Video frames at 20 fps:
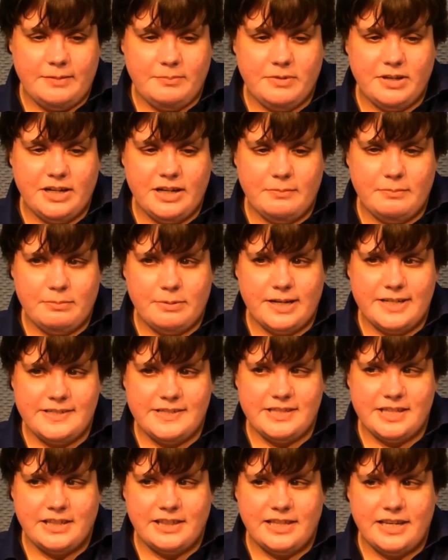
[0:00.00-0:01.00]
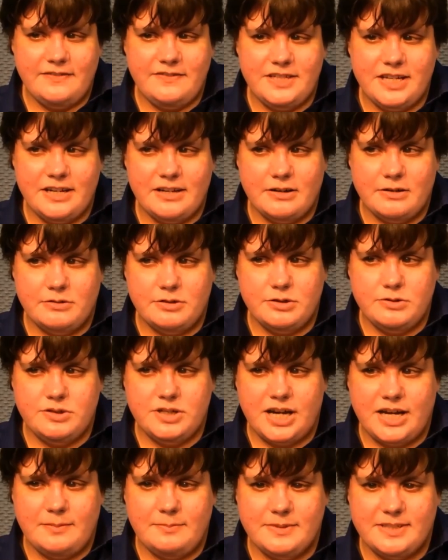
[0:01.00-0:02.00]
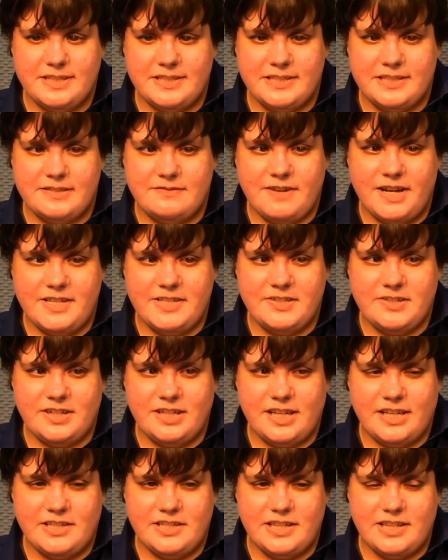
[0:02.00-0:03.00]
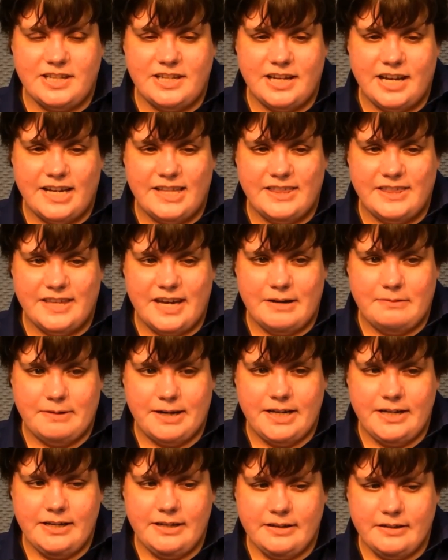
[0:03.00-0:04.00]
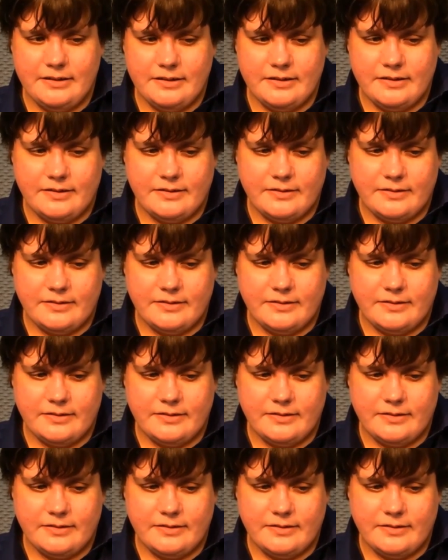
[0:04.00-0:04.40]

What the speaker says: And I'm going to press the left arrow 2 times because it's faster to get to the 9 that way.